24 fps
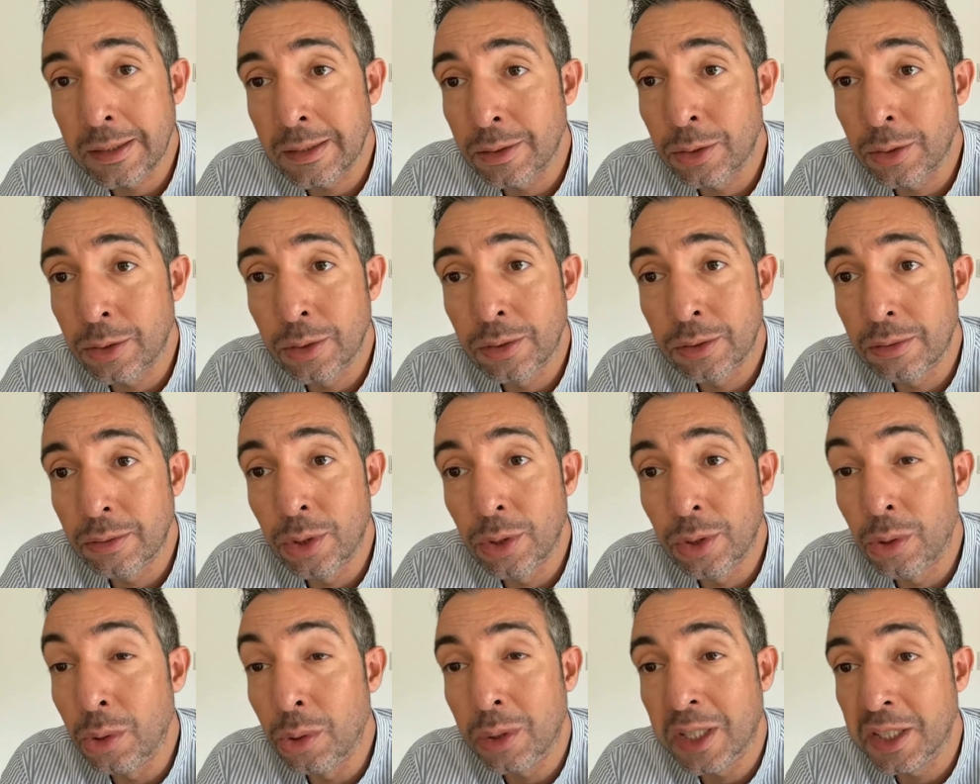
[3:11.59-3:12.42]
the, the
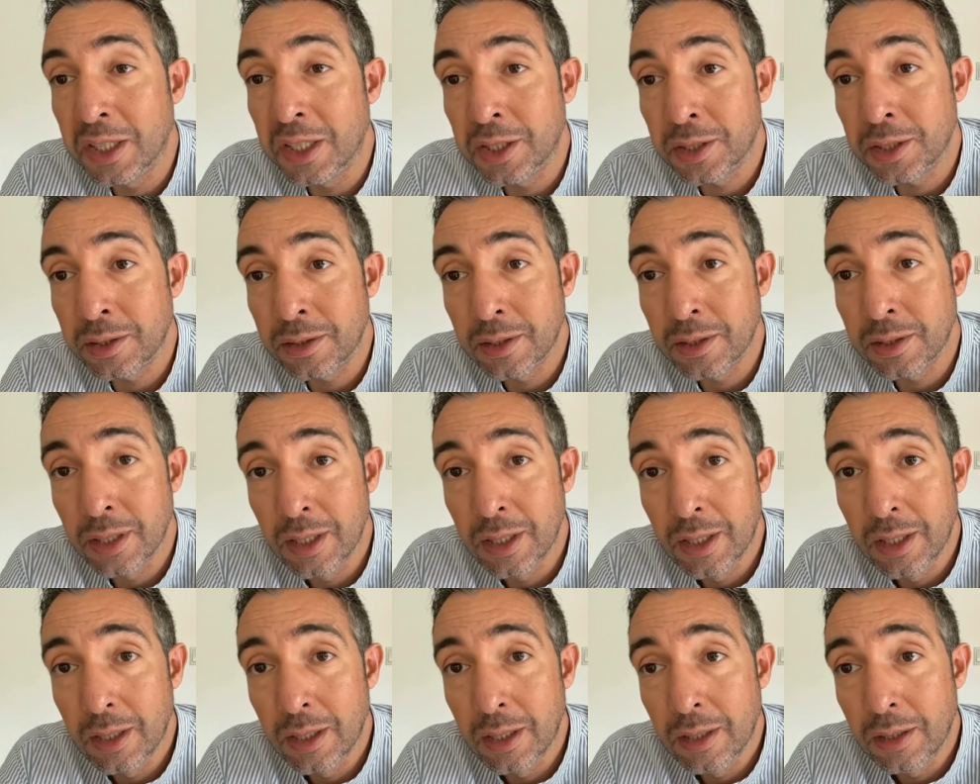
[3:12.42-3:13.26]
location
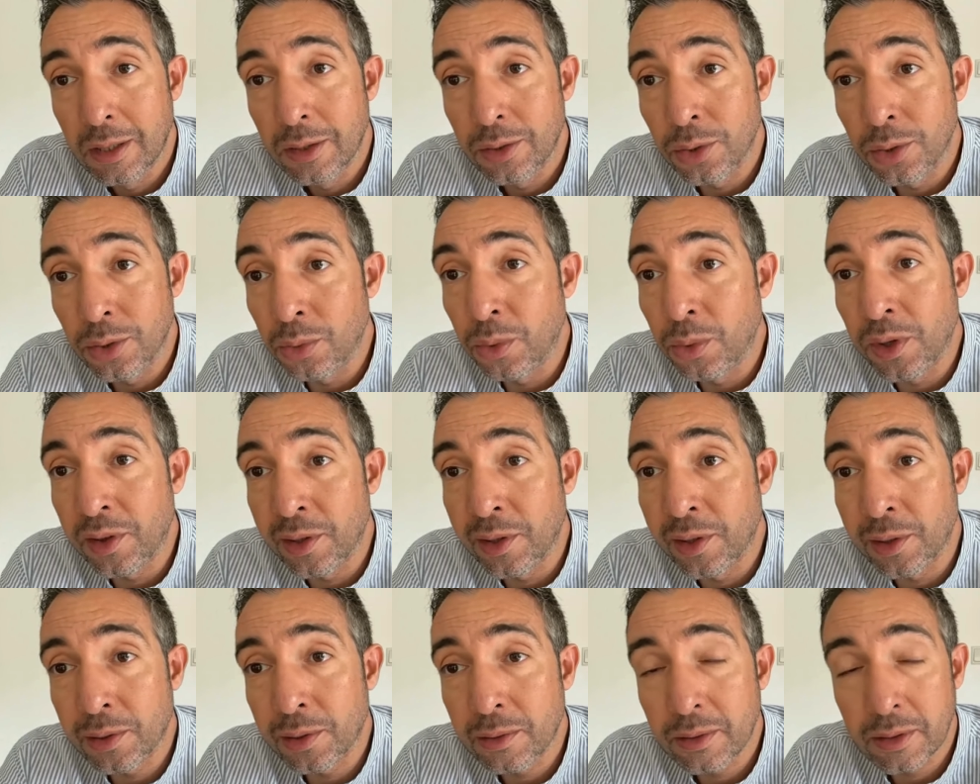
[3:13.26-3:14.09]
the
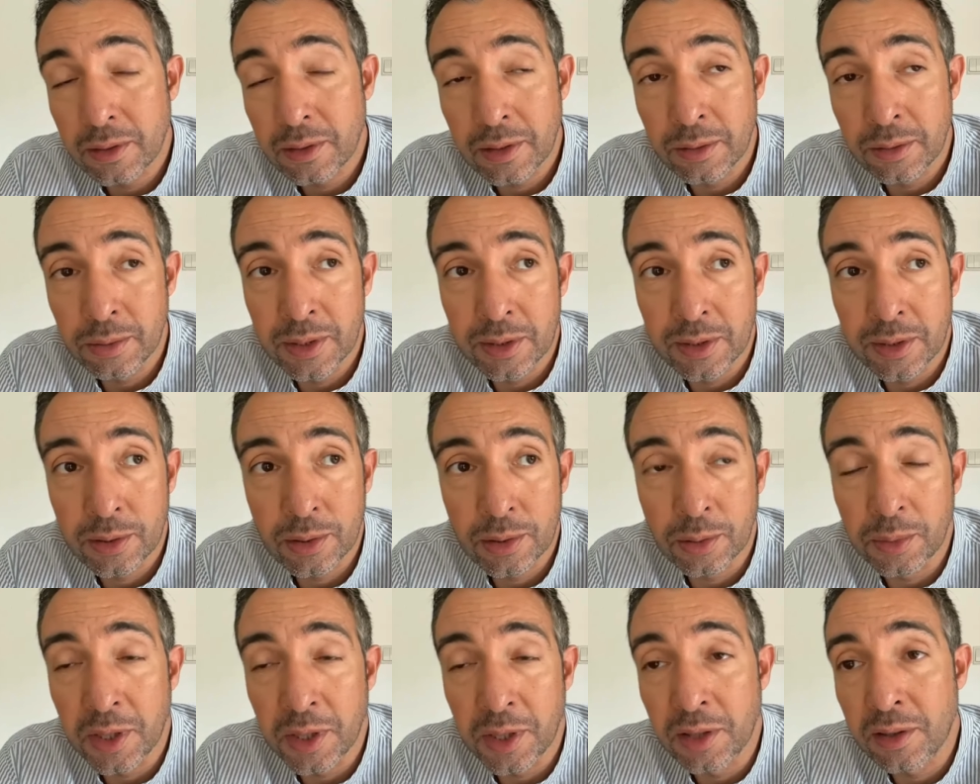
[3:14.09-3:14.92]
weather there is so
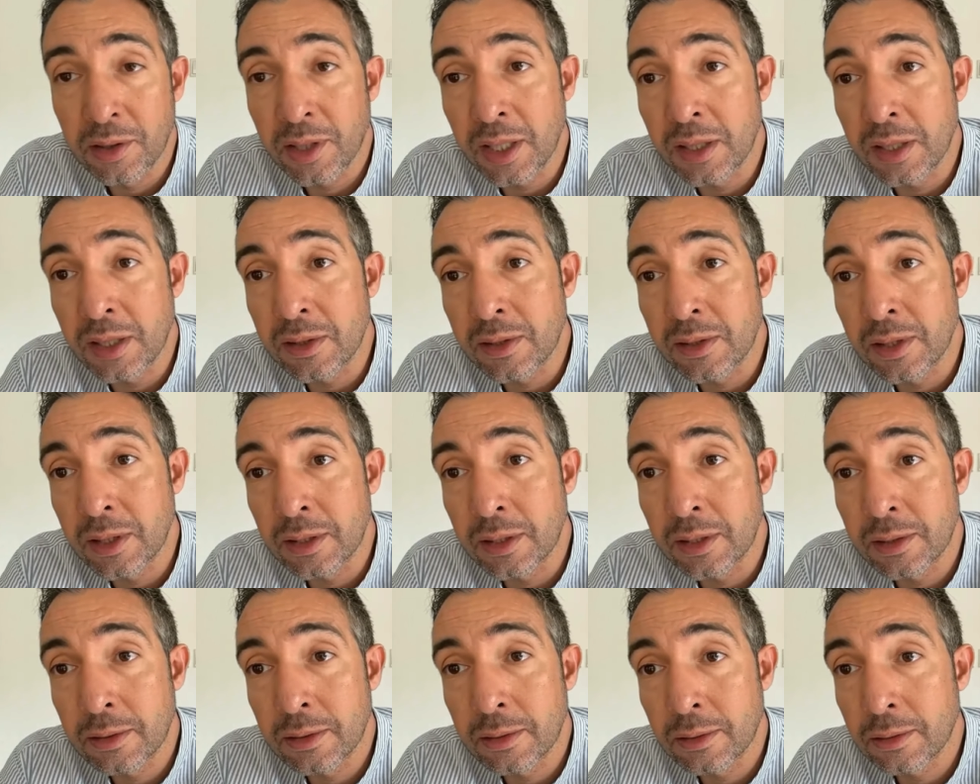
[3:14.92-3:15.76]
many things that
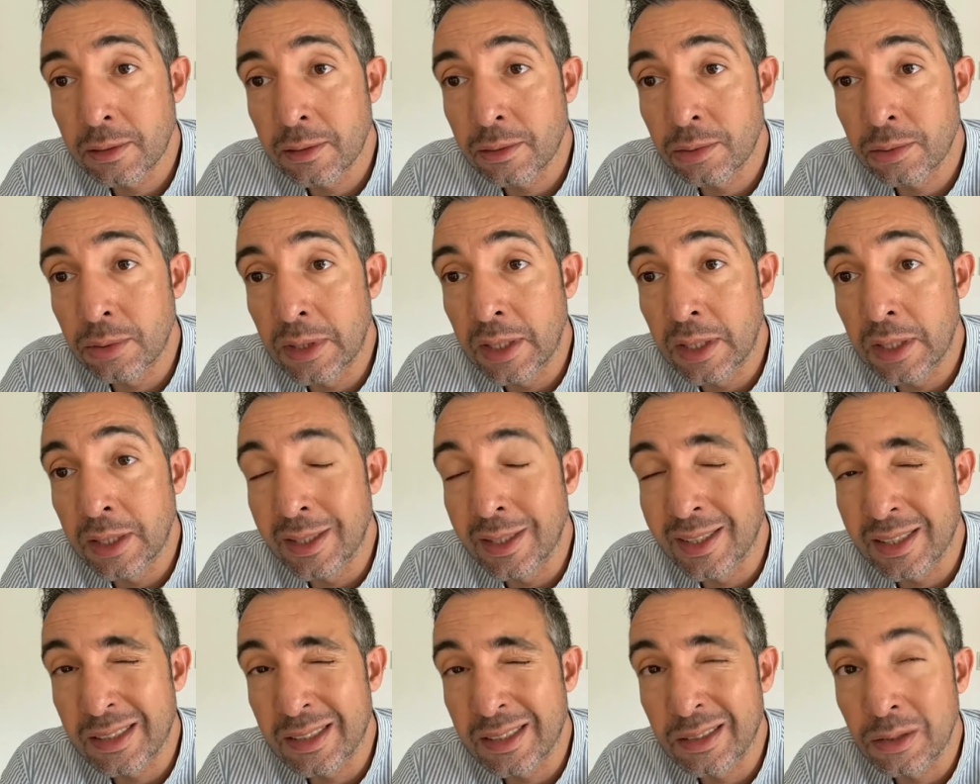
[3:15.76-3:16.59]
today
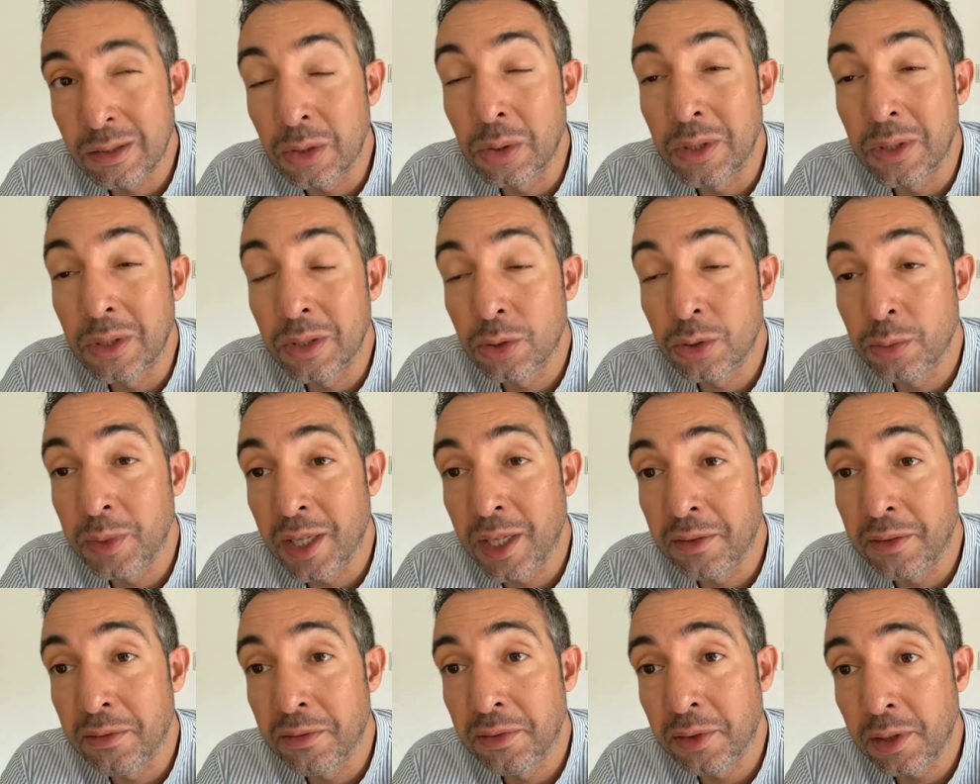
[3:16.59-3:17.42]
it's going to
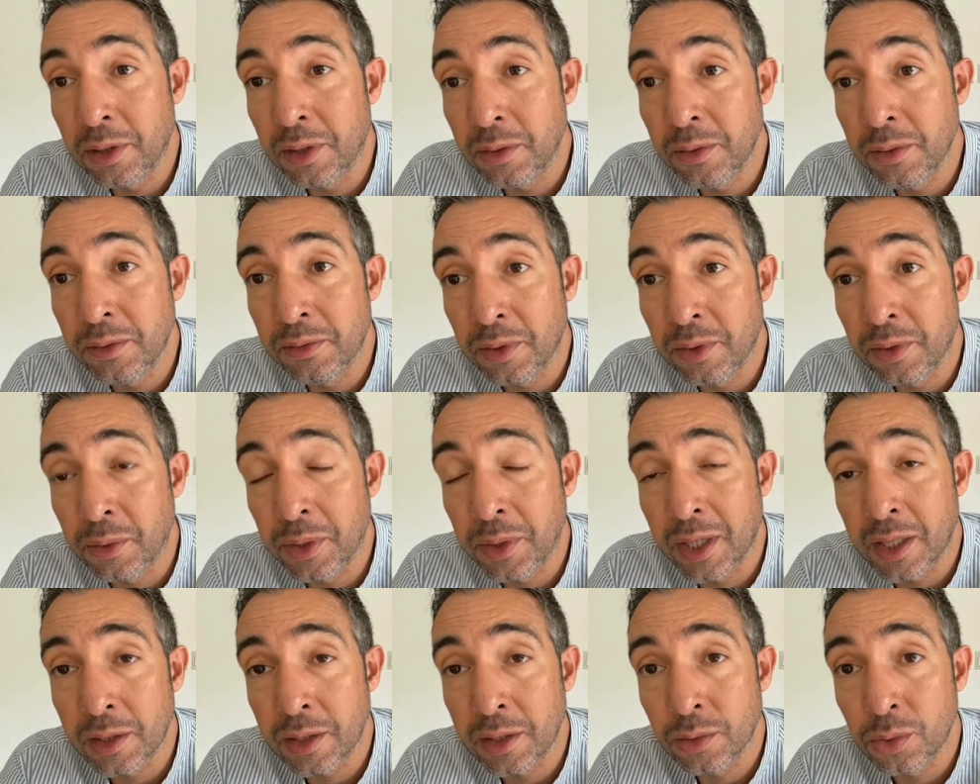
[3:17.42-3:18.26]
be very very
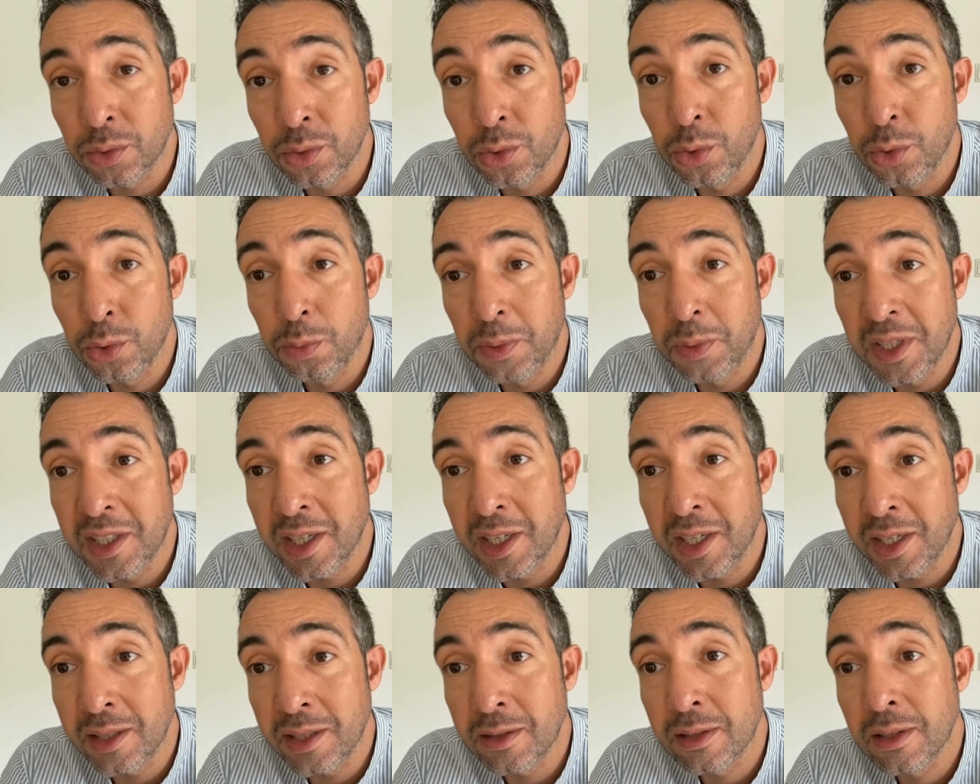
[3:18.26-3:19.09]
hard to
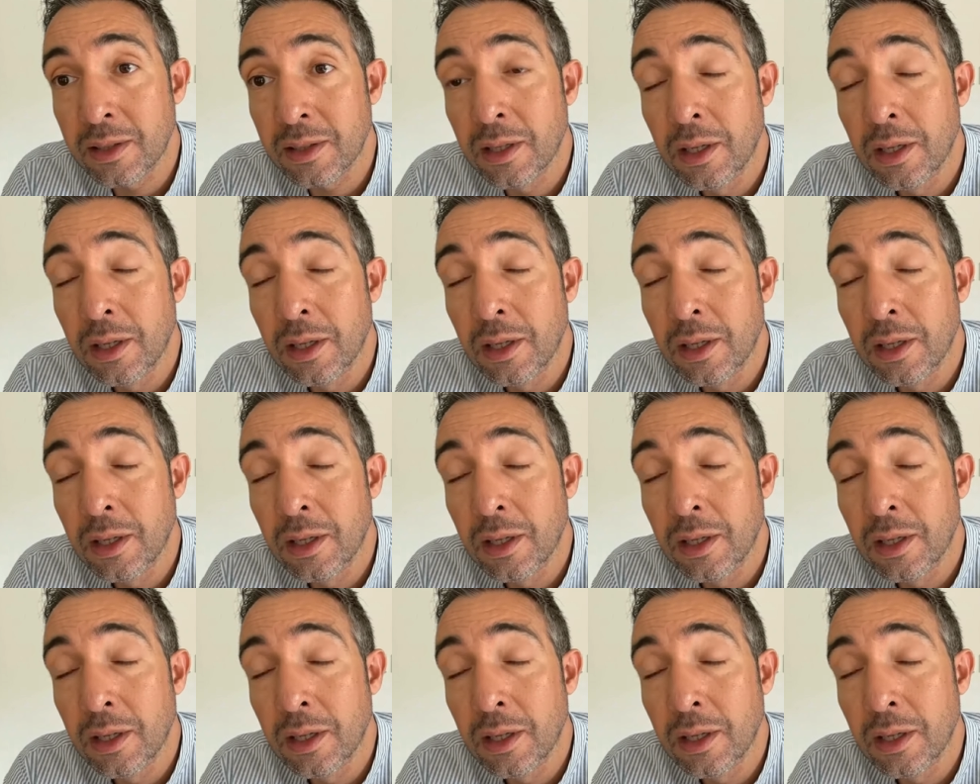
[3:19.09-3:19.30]
duplicate